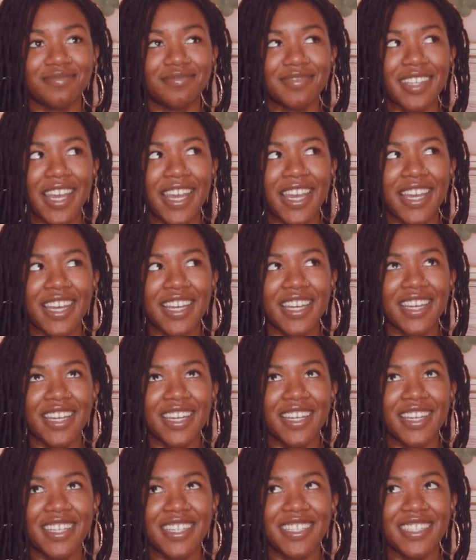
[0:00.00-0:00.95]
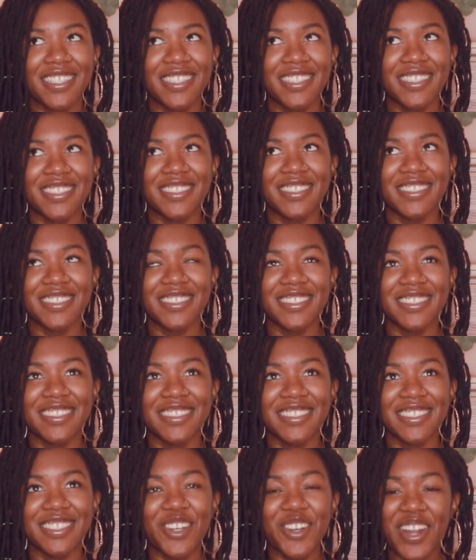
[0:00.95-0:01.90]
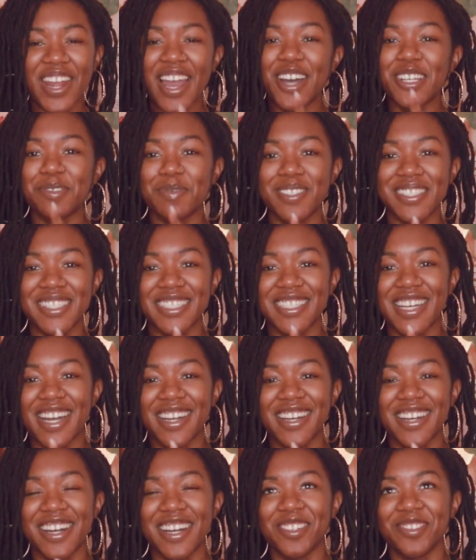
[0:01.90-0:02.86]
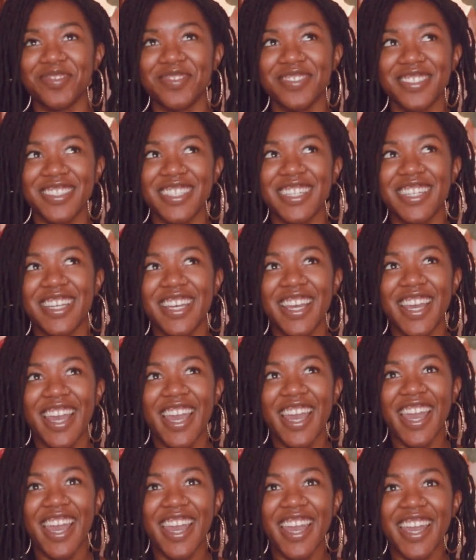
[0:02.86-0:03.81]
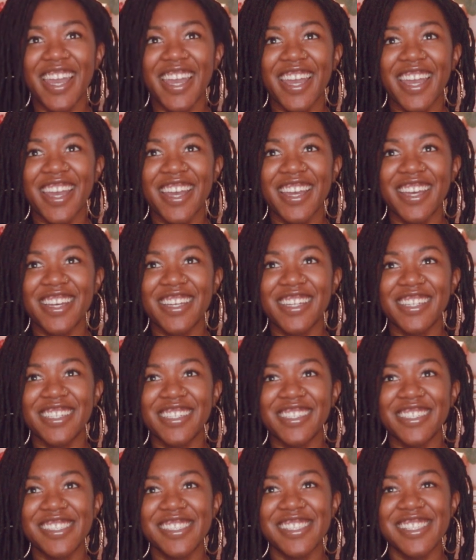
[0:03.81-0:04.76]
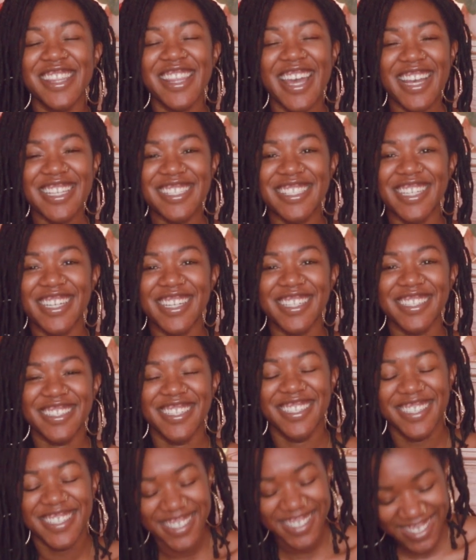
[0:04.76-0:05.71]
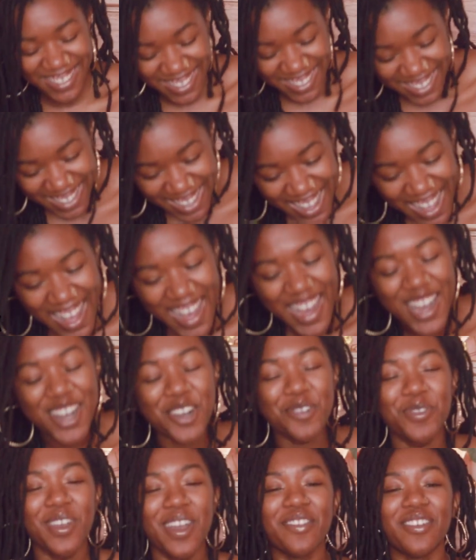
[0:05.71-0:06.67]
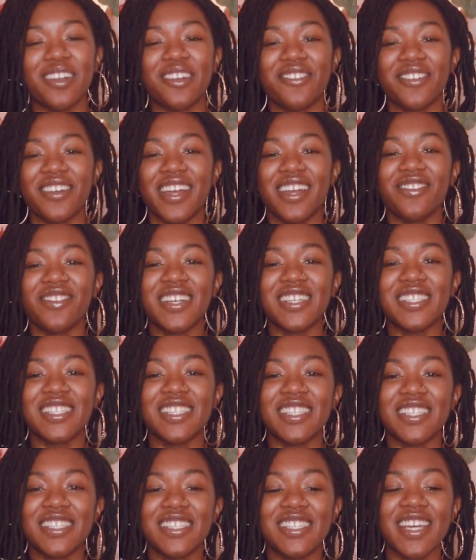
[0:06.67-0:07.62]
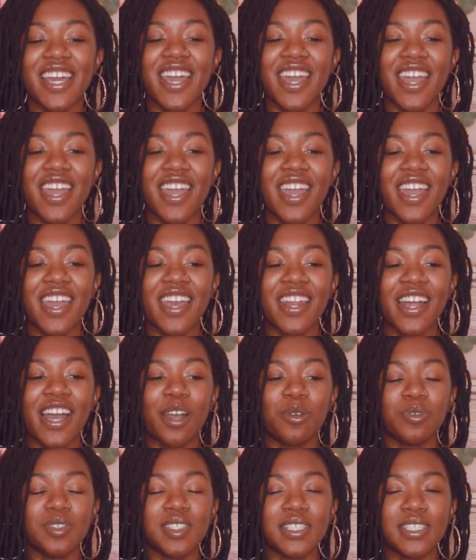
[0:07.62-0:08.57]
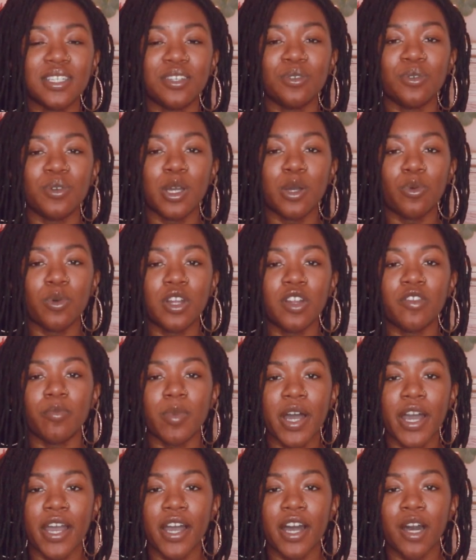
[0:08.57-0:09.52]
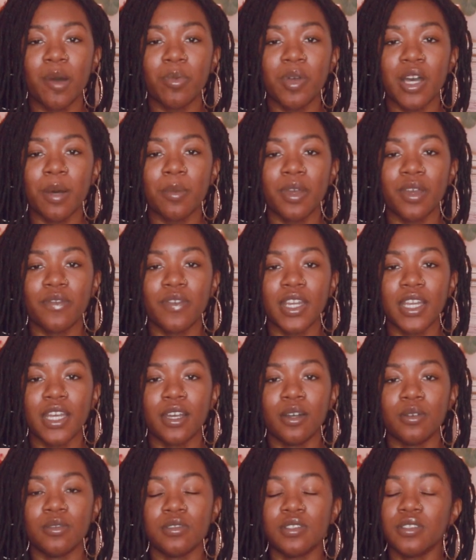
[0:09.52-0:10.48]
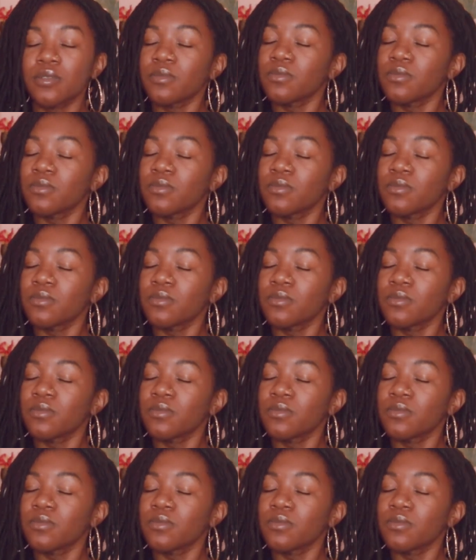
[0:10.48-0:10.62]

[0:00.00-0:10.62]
And go to housemystik.com. And that's it. I hope you have a great rest of the day, and I will see you in one of my upcoming videos.